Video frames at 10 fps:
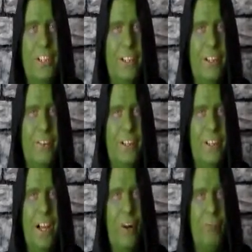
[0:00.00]
you know,
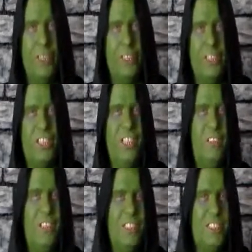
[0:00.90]
and not risk
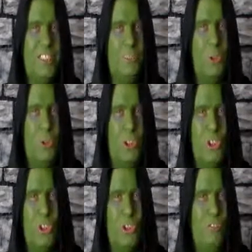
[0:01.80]
serious
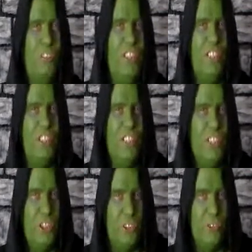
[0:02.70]
emotional or physical
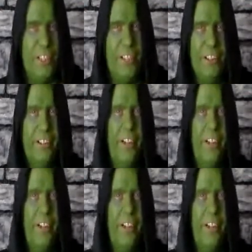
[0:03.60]
injury.